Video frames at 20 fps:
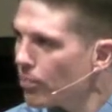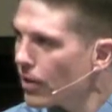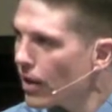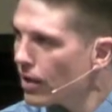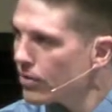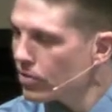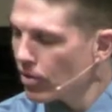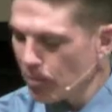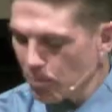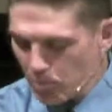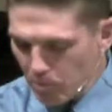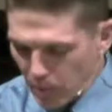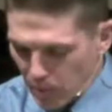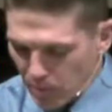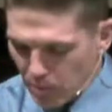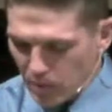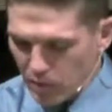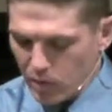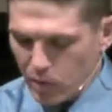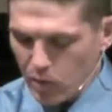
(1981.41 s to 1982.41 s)
as a
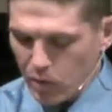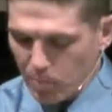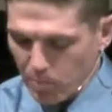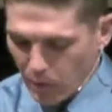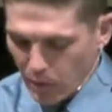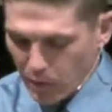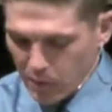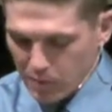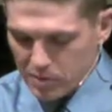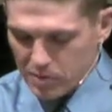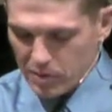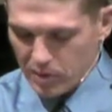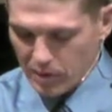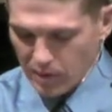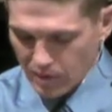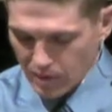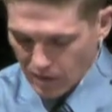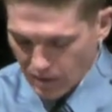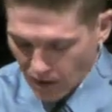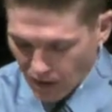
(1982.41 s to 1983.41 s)
biblical
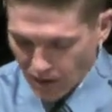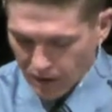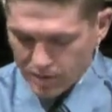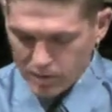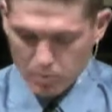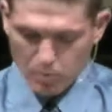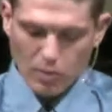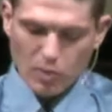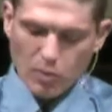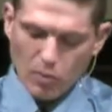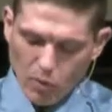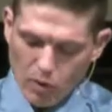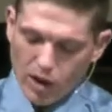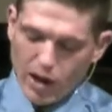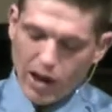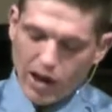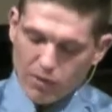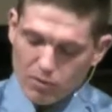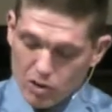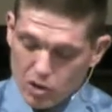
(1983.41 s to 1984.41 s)
person, husband,
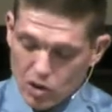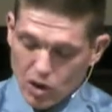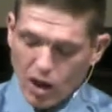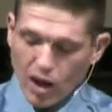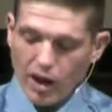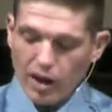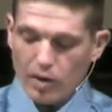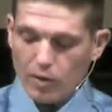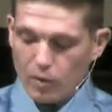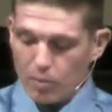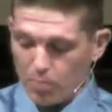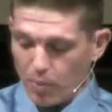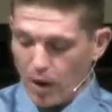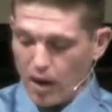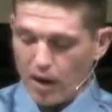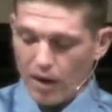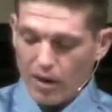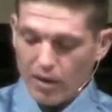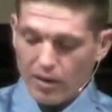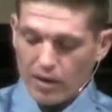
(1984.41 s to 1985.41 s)
wife, child,
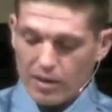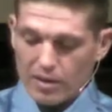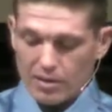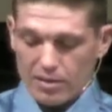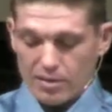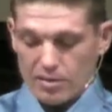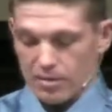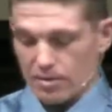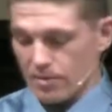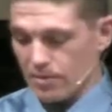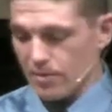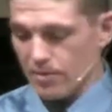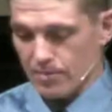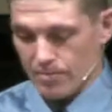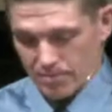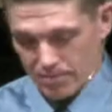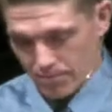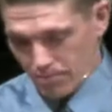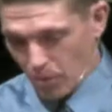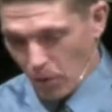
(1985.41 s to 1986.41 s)
parents,
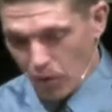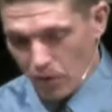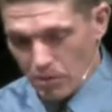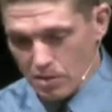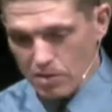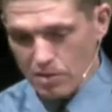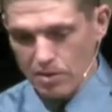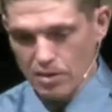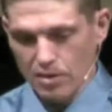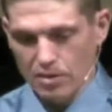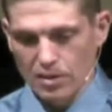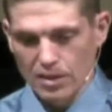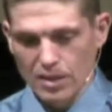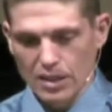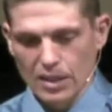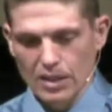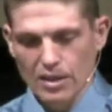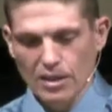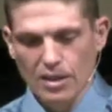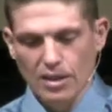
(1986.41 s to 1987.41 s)
person
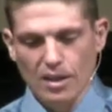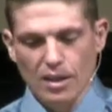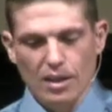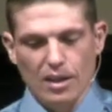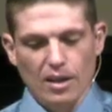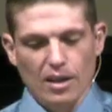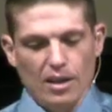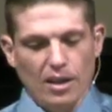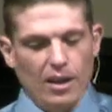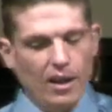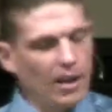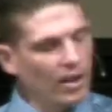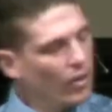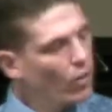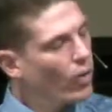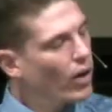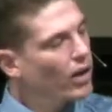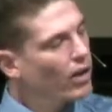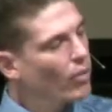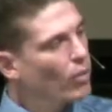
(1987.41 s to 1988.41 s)
in a
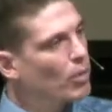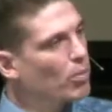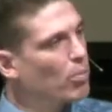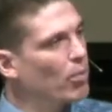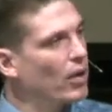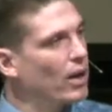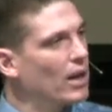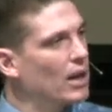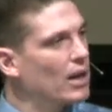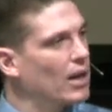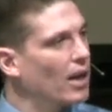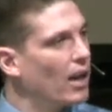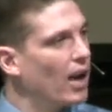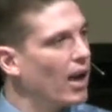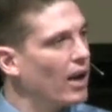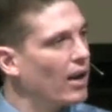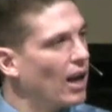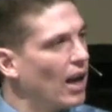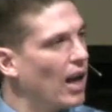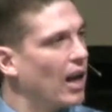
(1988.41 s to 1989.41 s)
way that would bring
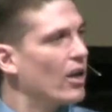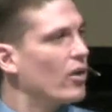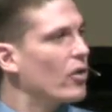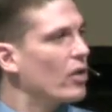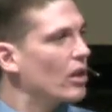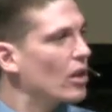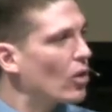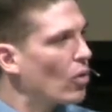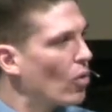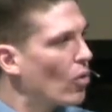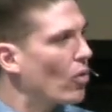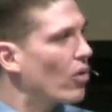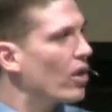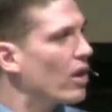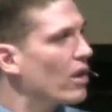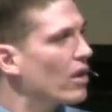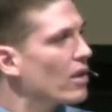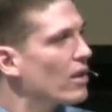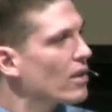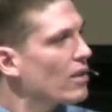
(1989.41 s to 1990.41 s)
God honor and
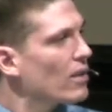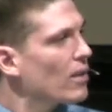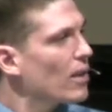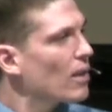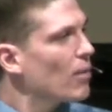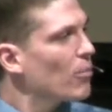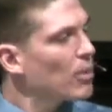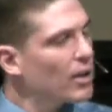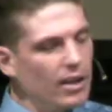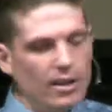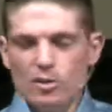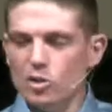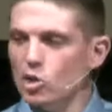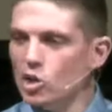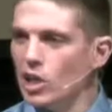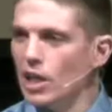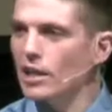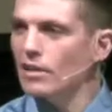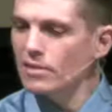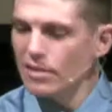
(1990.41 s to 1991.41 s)
glory. Because
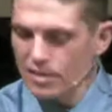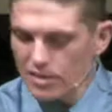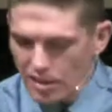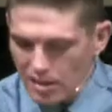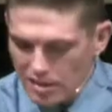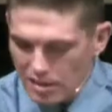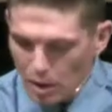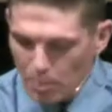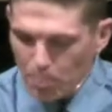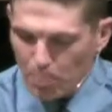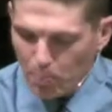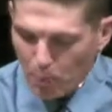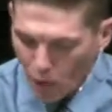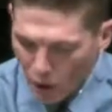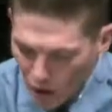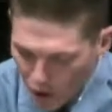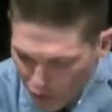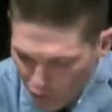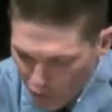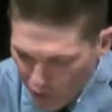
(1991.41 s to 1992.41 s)
Jesus is the
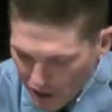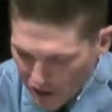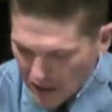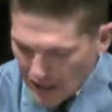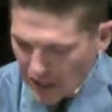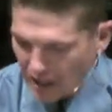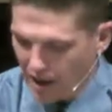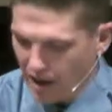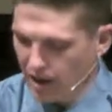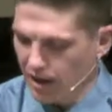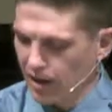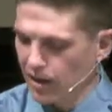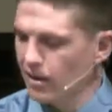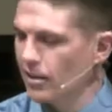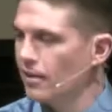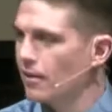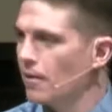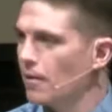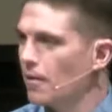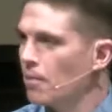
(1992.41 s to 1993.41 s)
perfect
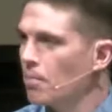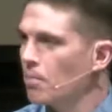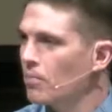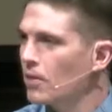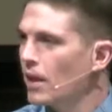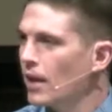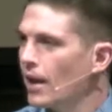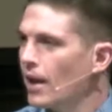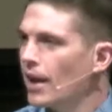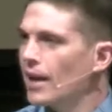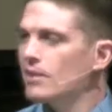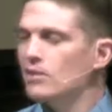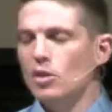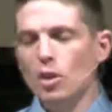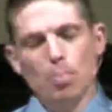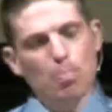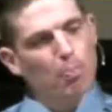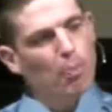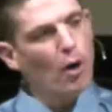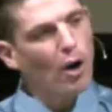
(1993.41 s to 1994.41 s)
king. He's
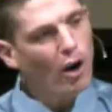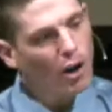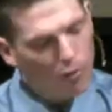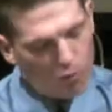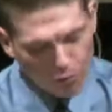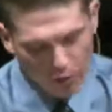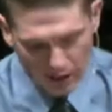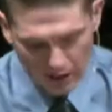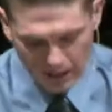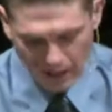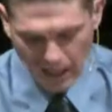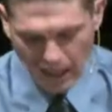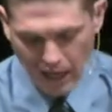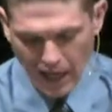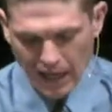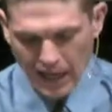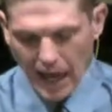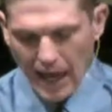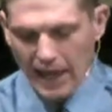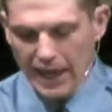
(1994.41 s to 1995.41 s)
the perfect
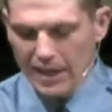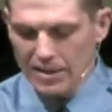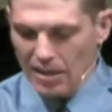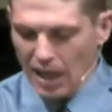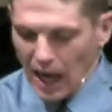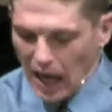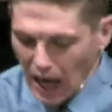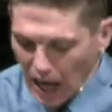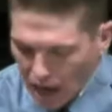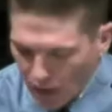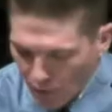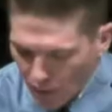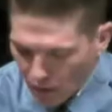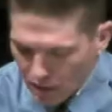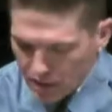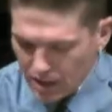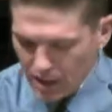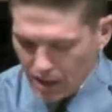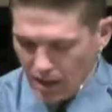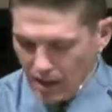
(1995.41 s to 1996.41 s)
king, and he's
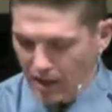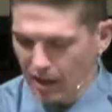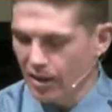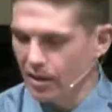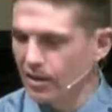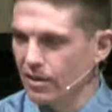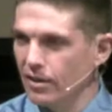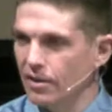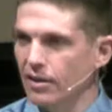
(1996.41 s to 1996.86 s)
our king.